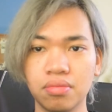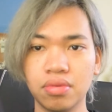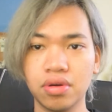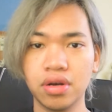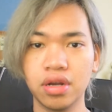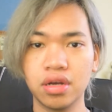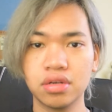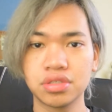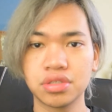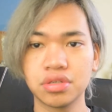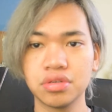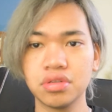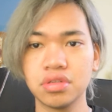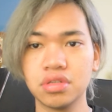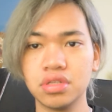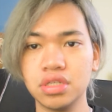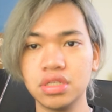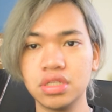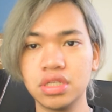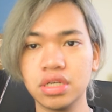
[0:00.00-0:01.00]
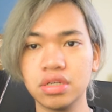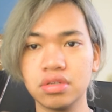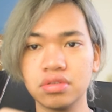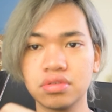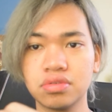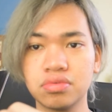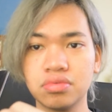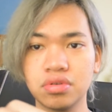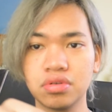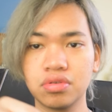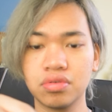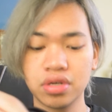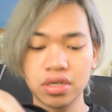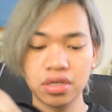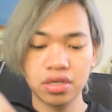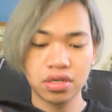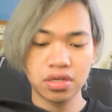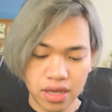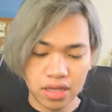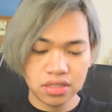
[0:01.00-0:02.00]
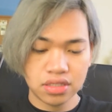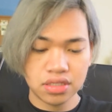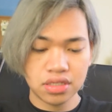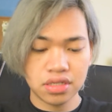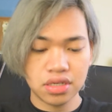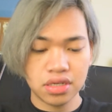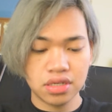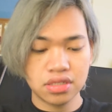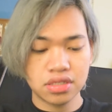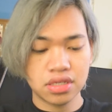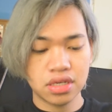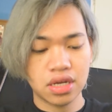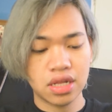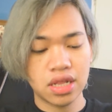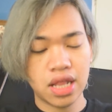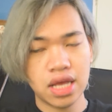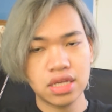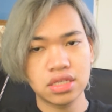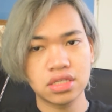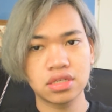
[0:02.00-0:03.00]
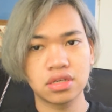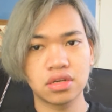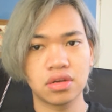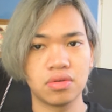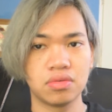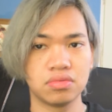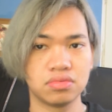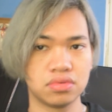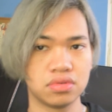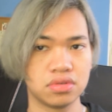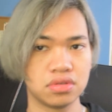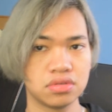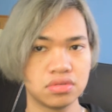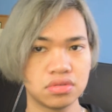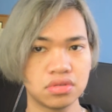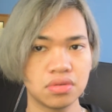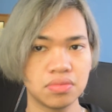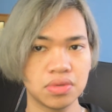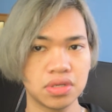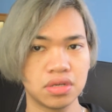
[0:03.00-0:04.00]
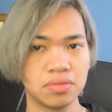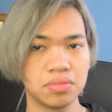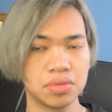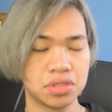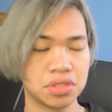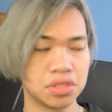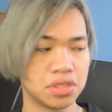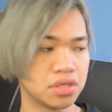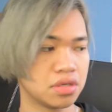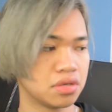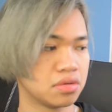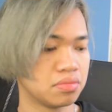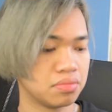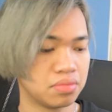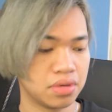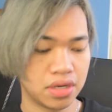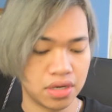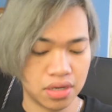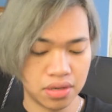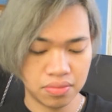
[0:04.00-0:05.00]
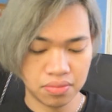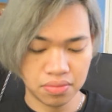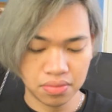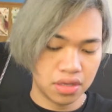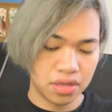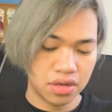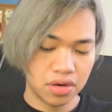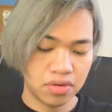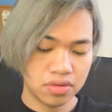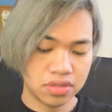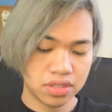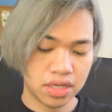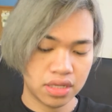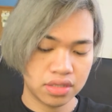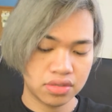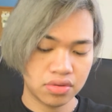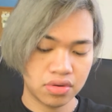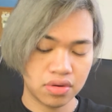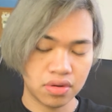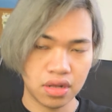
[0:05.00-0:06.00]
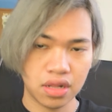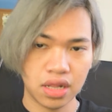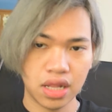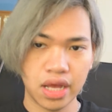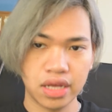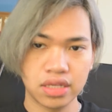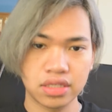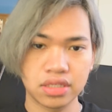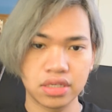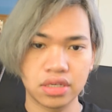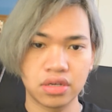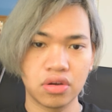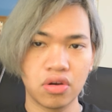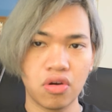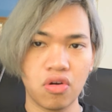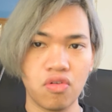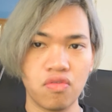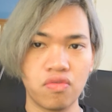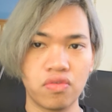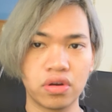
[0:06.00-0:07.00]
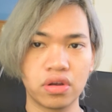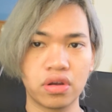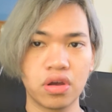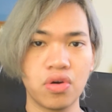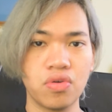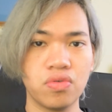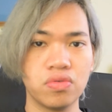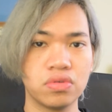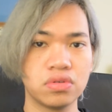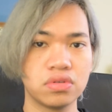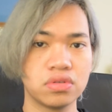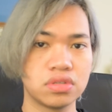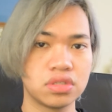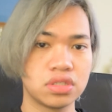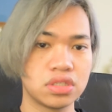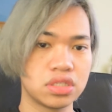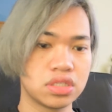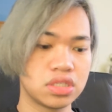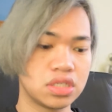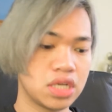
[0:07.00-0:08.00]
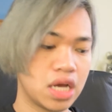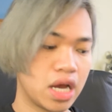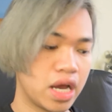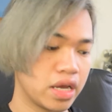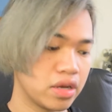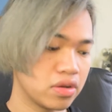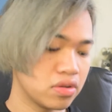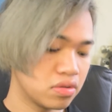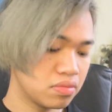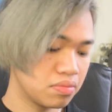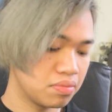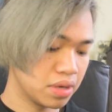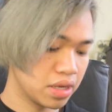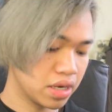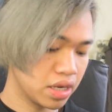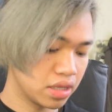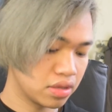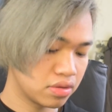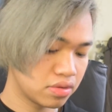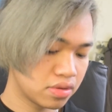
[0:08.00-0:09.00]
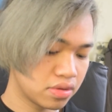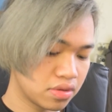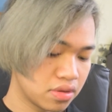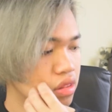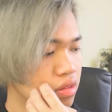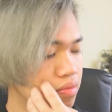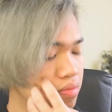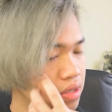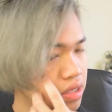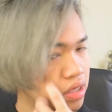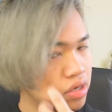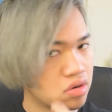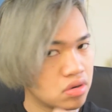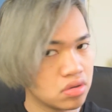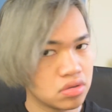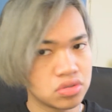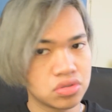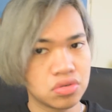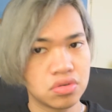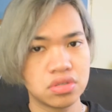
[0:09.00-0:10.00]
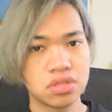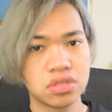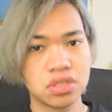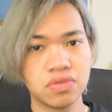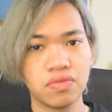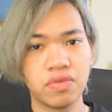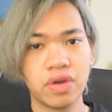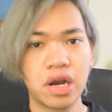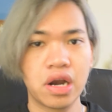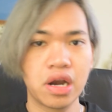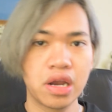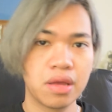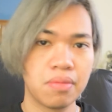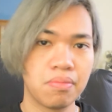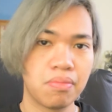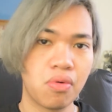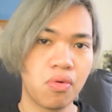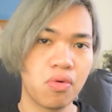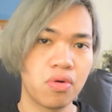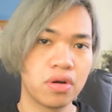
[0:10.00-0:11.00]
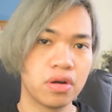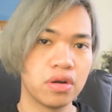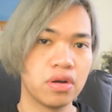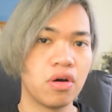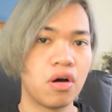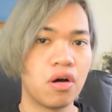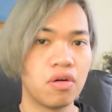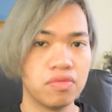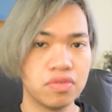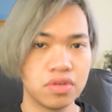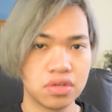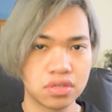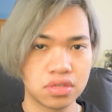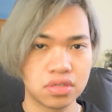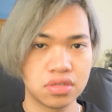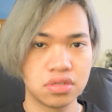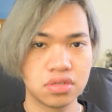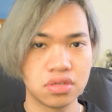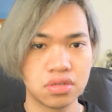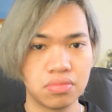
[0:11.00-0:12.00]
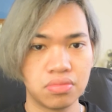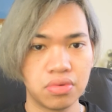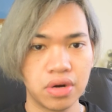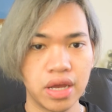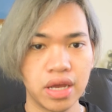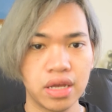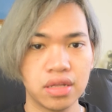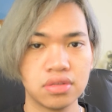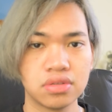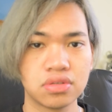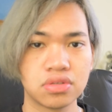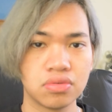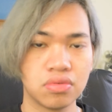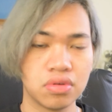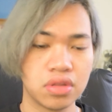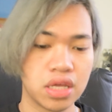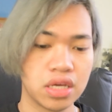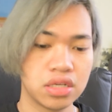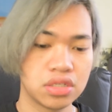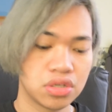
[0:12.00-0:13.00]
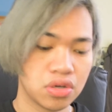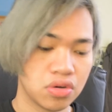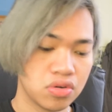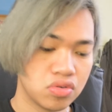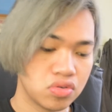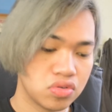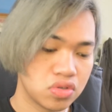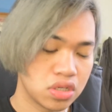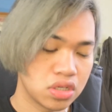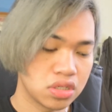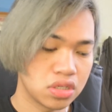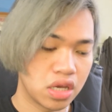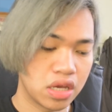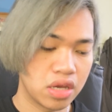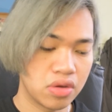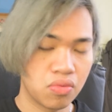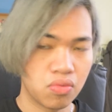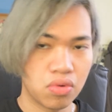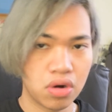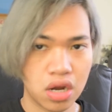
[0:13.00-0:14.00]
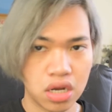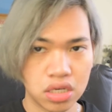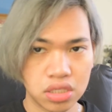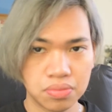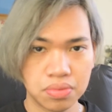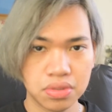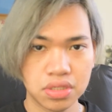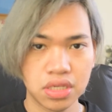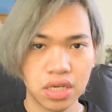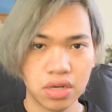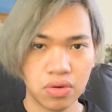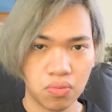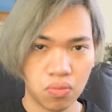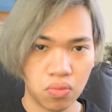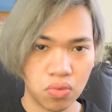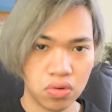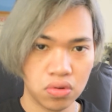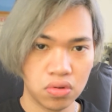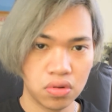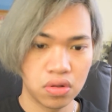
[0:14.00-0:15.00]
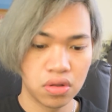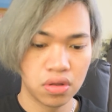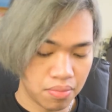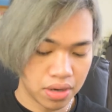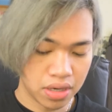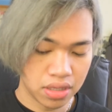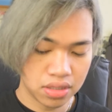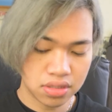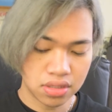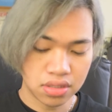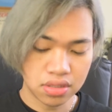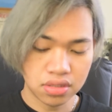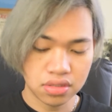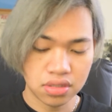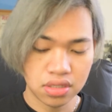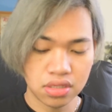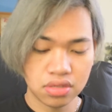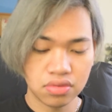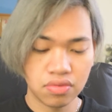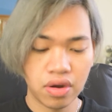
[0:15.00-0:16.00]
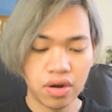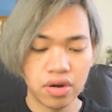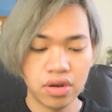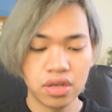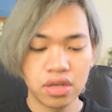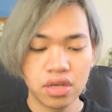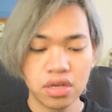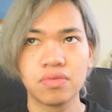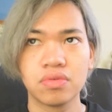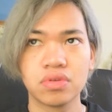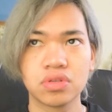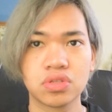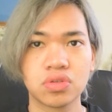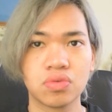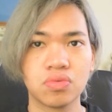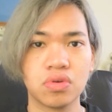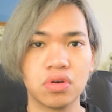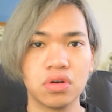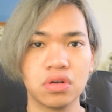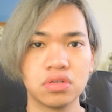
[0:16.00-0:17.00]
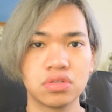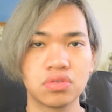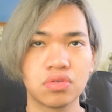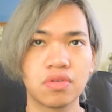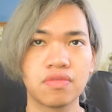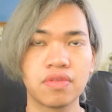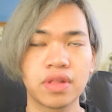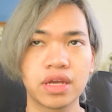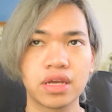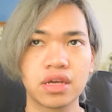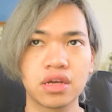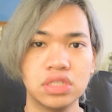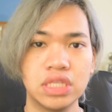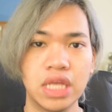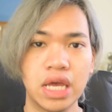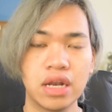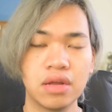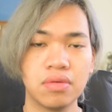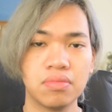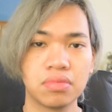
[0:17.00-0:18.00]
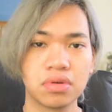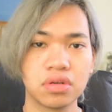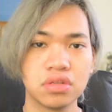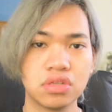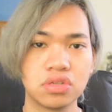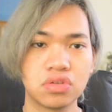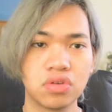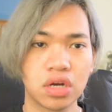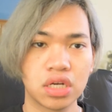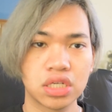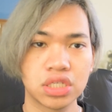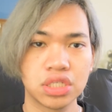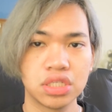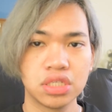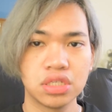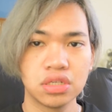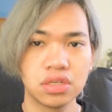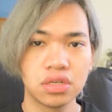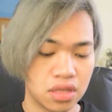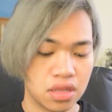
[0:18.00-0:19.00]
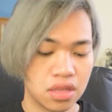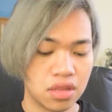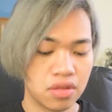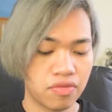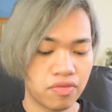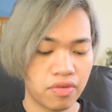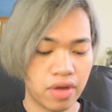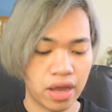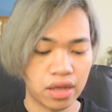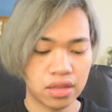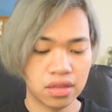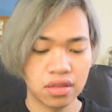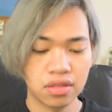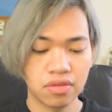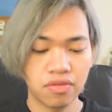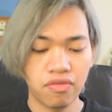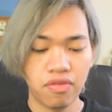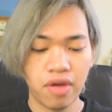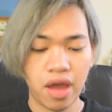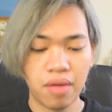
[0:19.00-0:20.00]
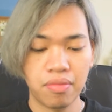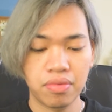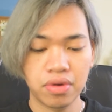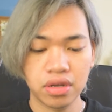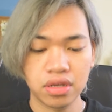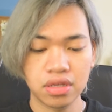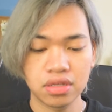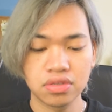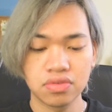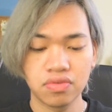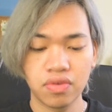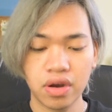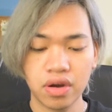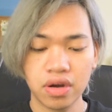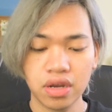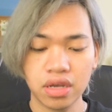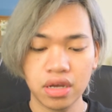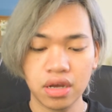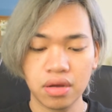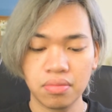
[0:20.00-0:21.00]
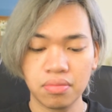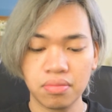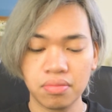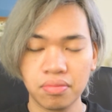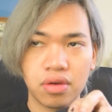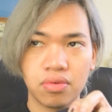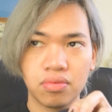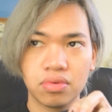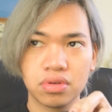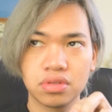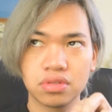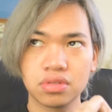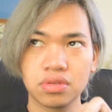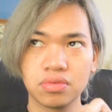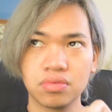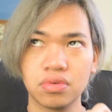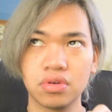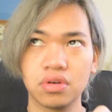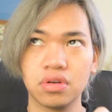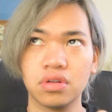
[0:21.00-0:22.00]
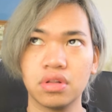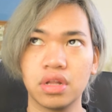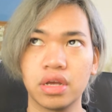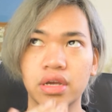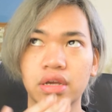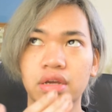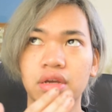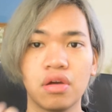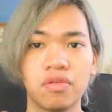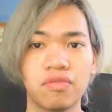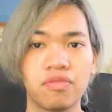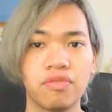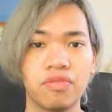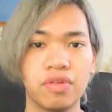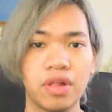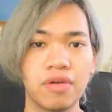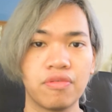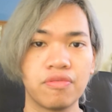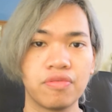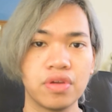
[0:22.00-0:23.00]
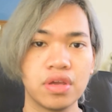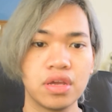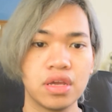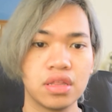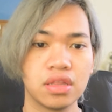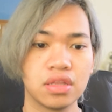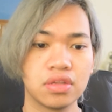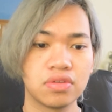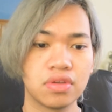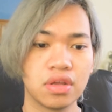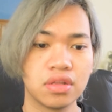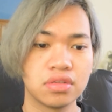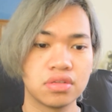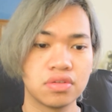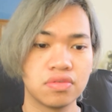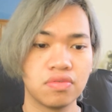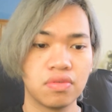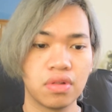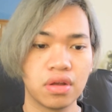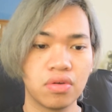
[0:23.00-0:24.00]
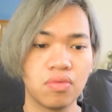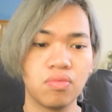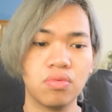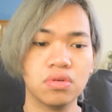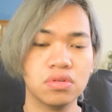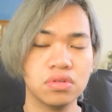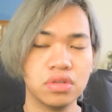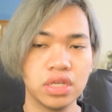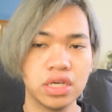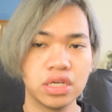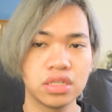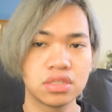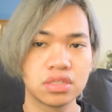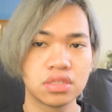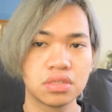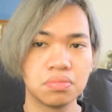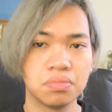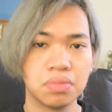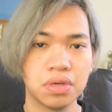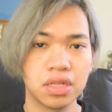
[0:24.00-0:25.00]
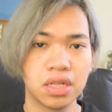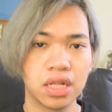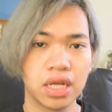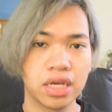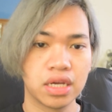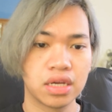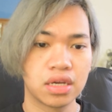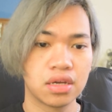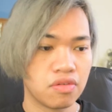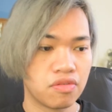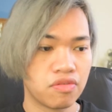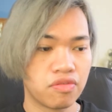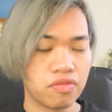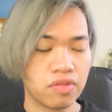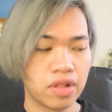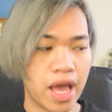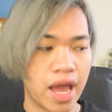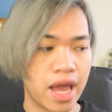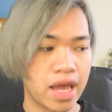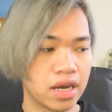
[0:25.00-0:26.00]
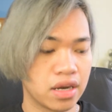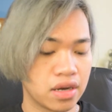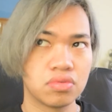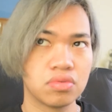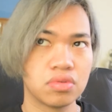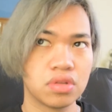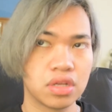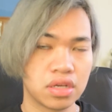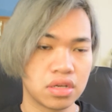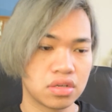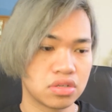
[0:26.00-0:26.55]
but I'll show you the details real quick. It's a classic, oh, there's gonna be an image here, but you know, it's that sort of classic overcoat style, but it's, the material choice is very important, obviously, to the brand. So what they chose is a 100% wool, but it's in this very, what's the word, sort of like denim construction, in the fact that the fabric is very what's the word, like not fluffy in the sense of like wool knits, but like flat, like